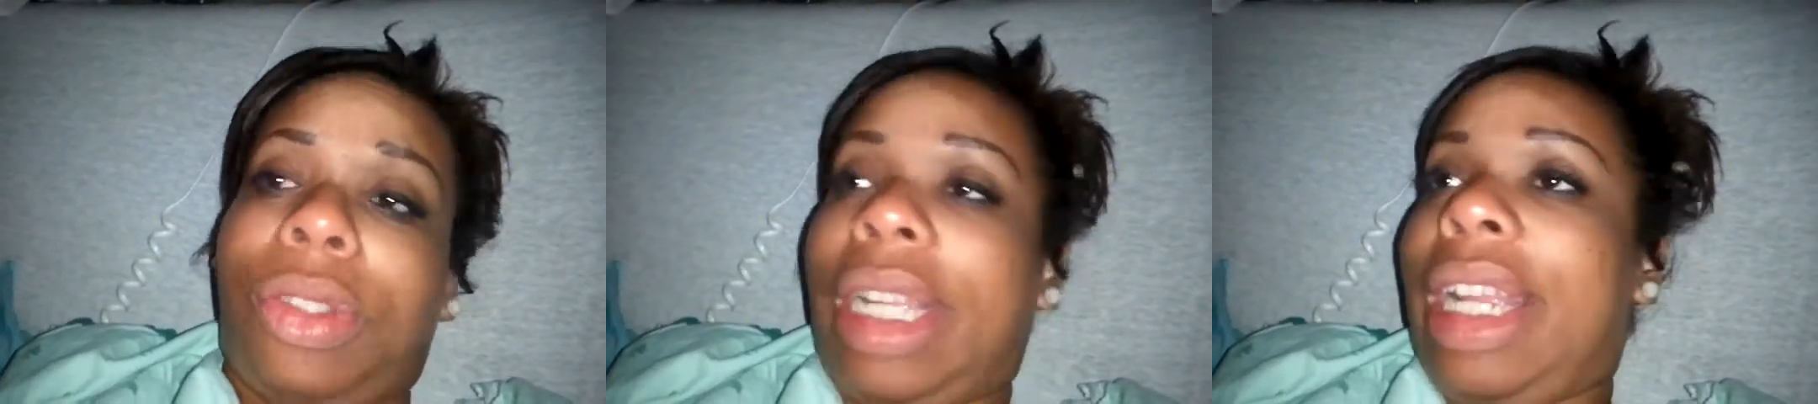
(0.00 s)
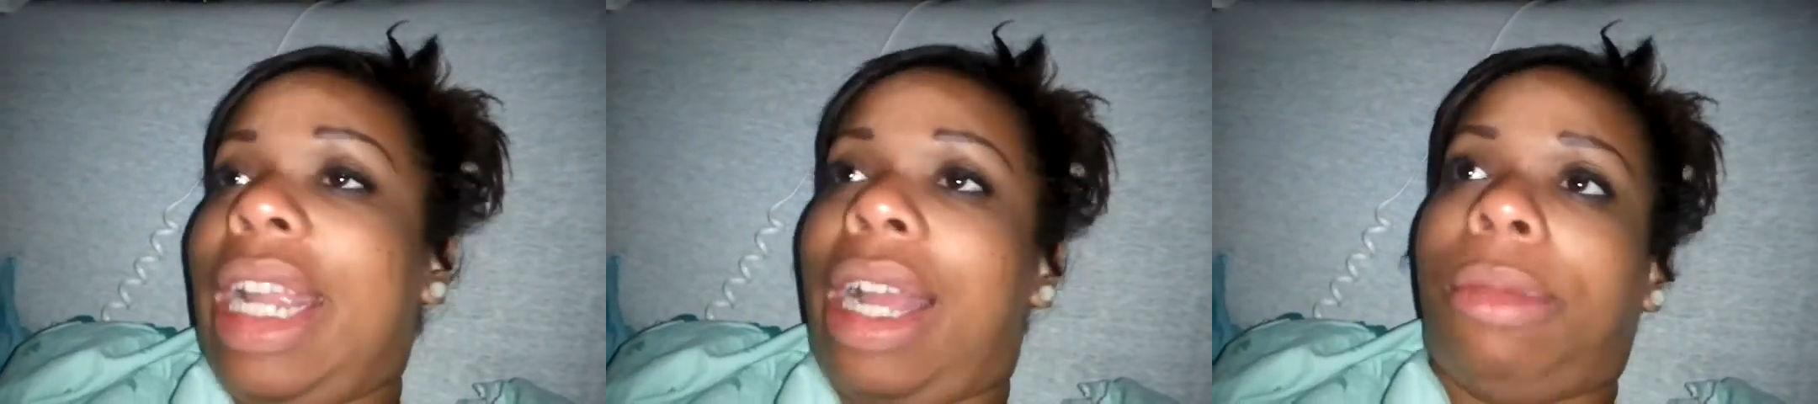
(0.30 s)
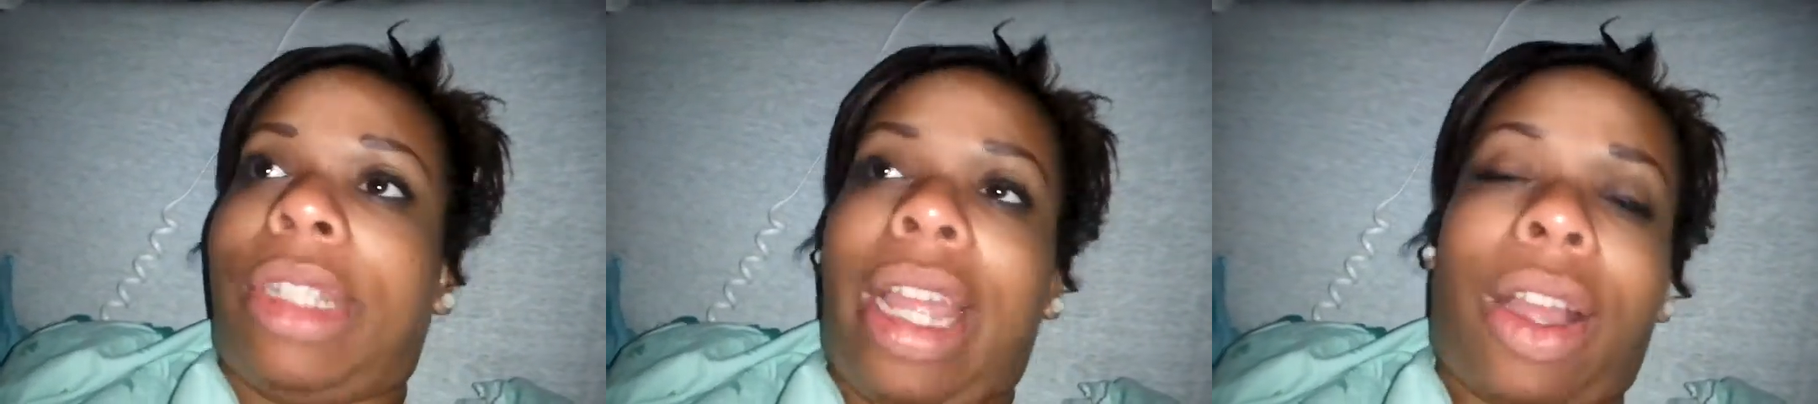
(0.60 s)
He didn't come
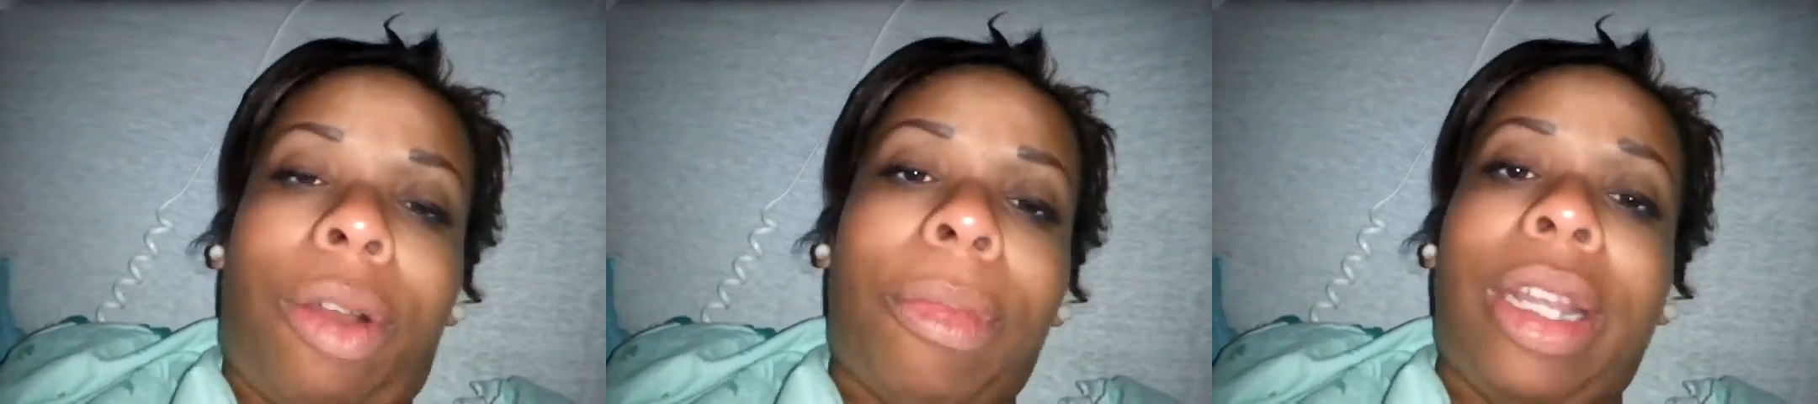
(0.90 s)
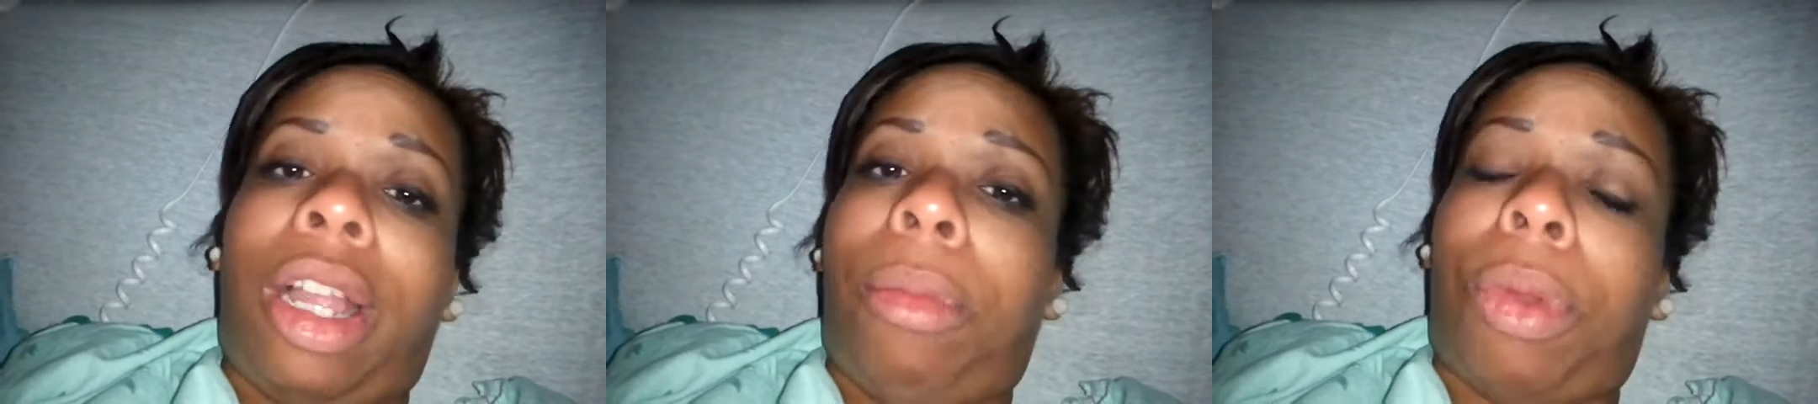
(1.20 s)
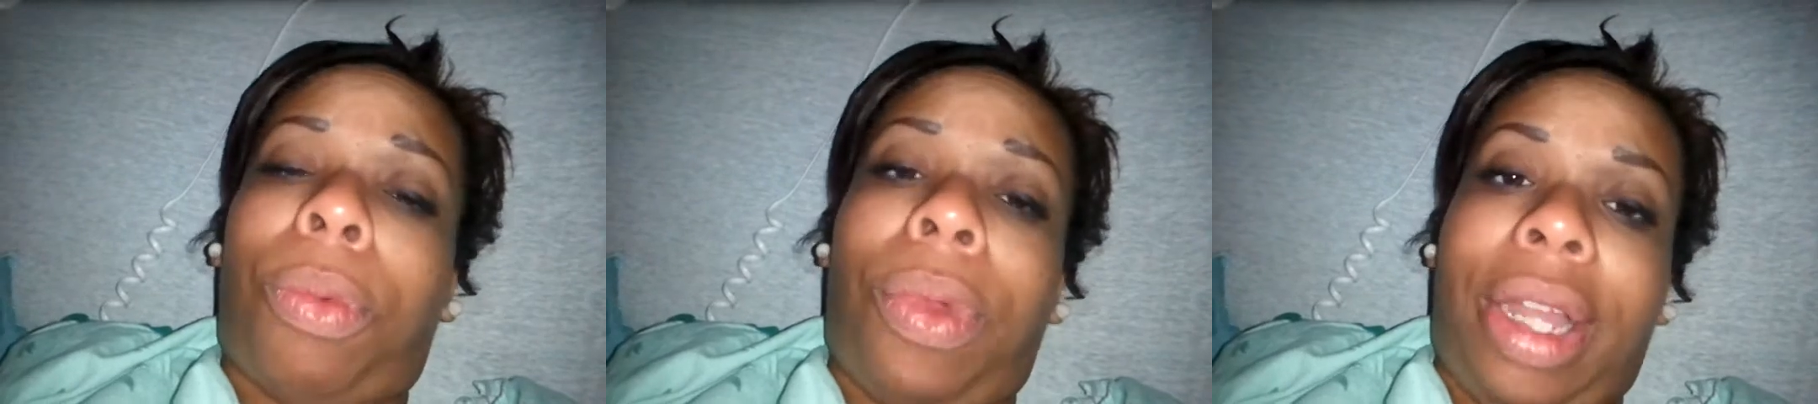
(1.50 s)
check on me number
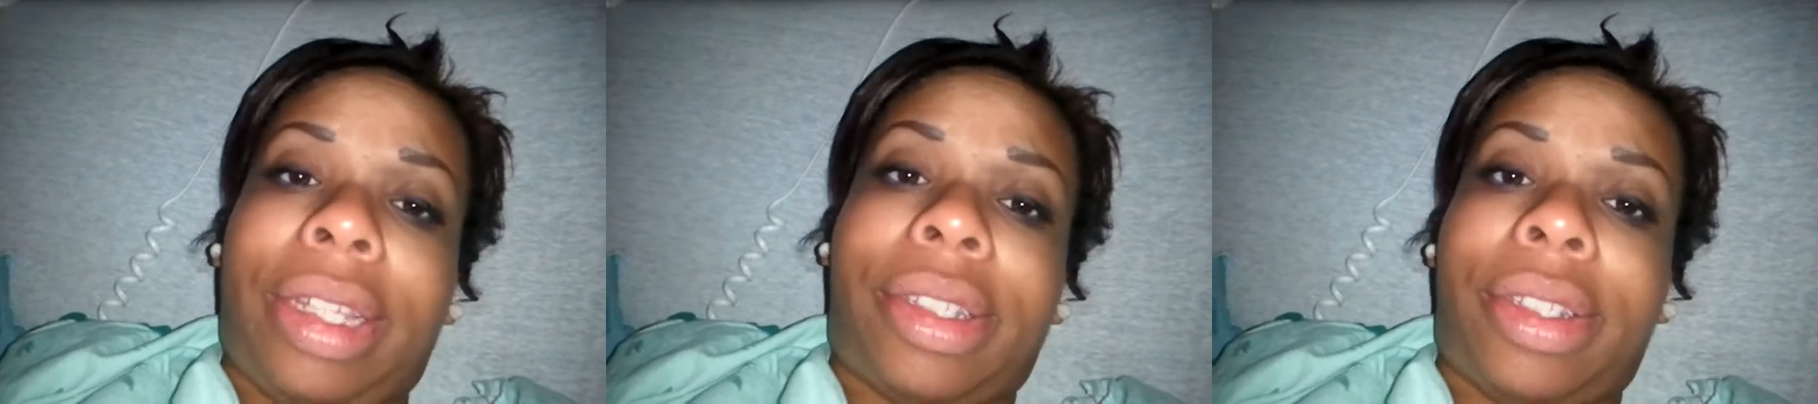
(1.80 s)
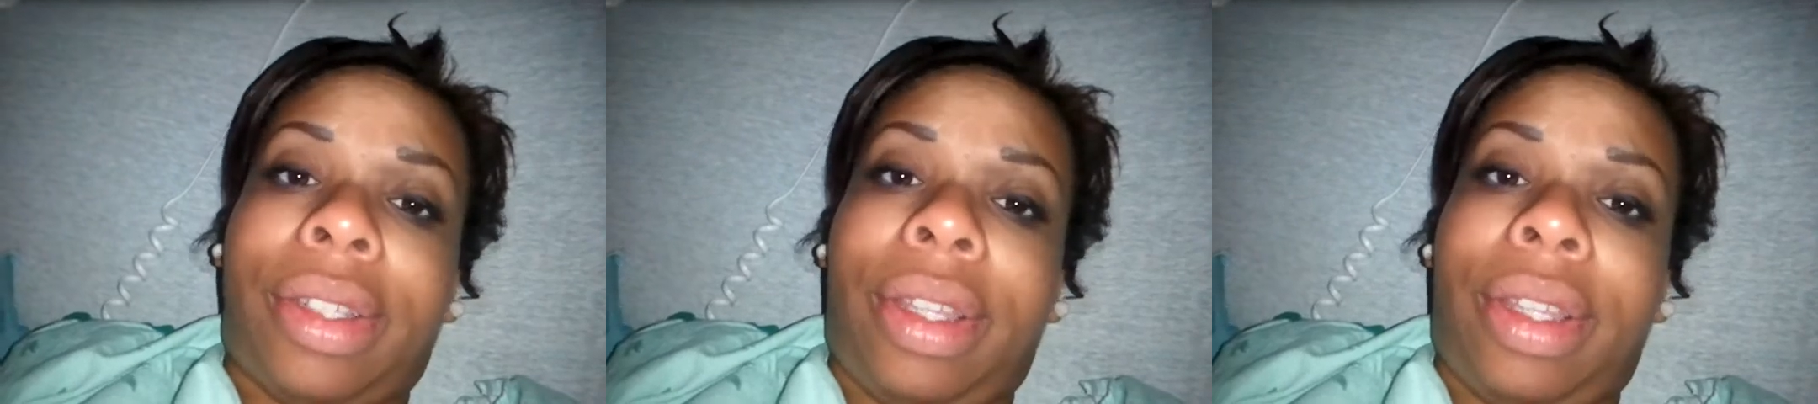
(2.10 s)
once.